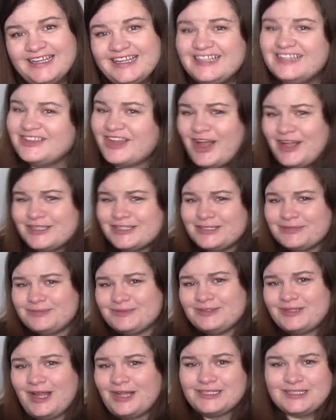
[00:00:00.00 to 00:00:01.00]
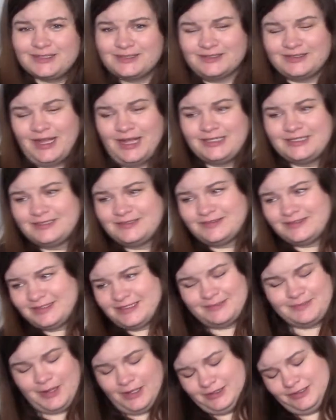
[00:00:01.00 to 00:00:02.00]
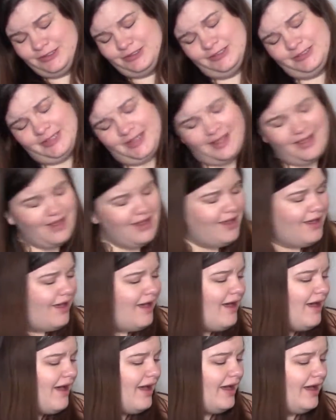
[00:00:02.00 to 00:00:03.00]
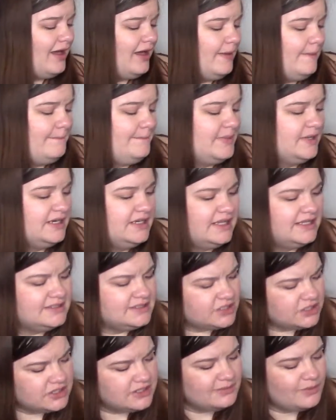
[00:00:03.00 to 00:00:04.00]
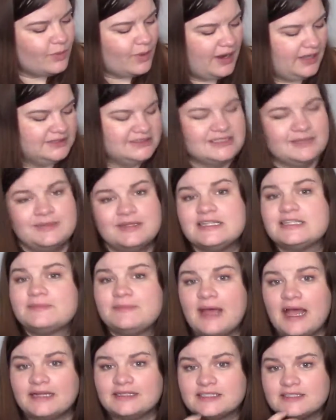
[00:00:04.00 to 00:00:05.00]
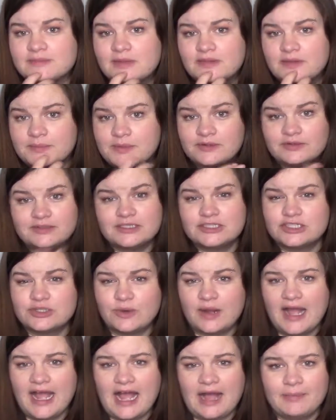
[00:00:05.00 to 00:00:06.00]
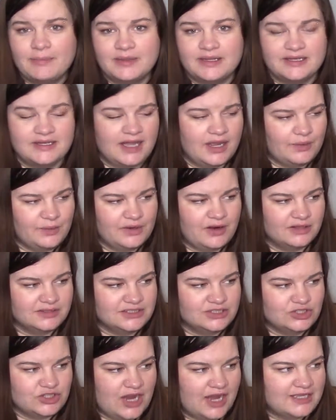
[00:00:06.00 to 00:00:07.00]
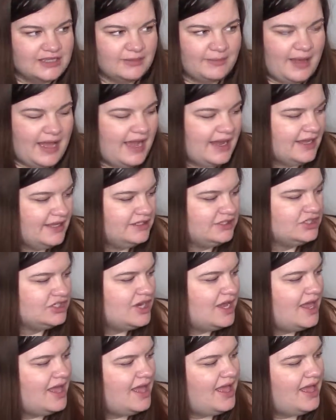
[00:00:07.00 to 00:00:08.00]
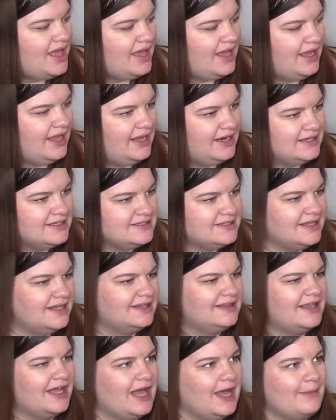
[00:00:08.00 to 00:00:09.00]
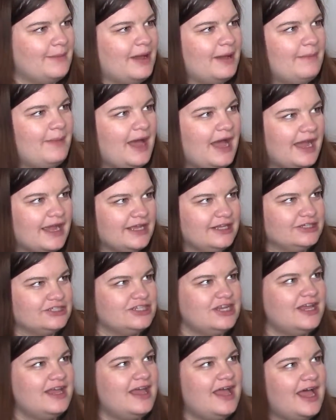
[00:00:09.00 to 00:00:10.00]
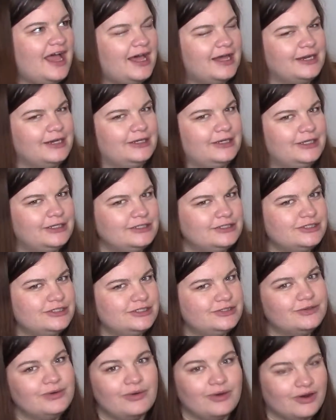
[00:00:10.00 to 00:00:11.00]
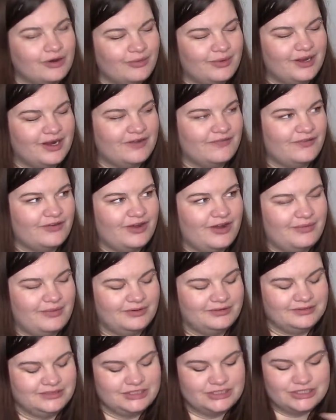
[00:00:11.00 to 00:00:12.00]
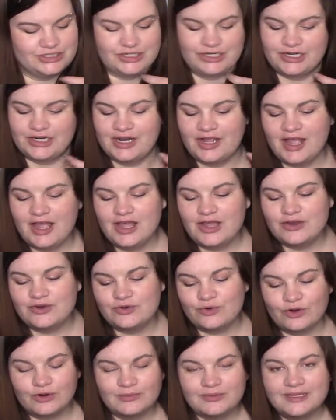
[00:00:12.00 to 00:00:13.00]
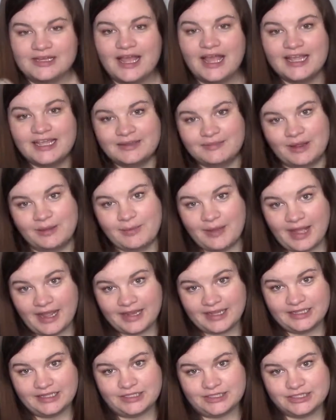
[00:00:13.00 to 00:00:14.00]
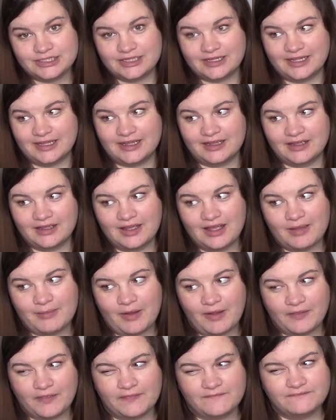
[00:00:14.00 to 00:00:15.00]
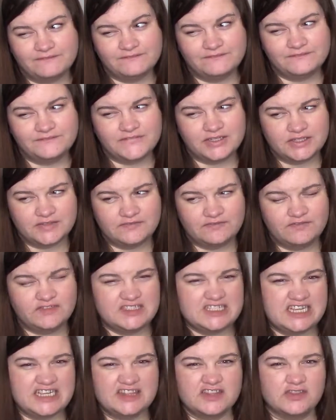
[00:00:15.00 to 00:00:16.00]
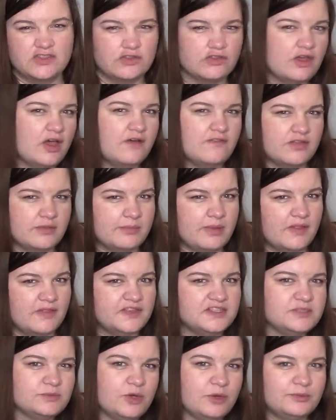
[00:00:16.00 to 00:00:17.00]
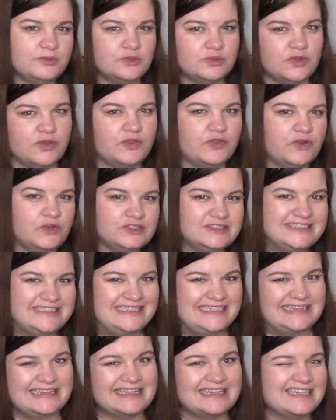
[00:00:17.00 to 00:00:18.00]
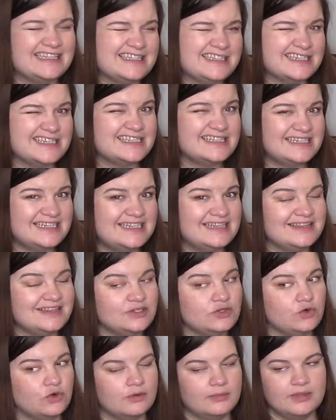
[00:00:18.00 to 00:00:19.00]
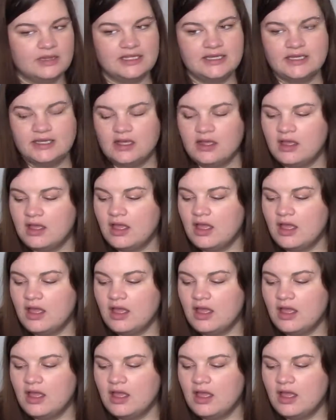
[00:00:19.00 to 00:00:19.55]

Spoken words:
not sponsored. But it took them a while to give me this bag this month. I'm not really sure what happened. I went on to track the package, and it said that my package had an issue or whatever. I'm not really sure. Normally, I get my package like about the 15th of the month, somewhere between the 13th and the 16th normally.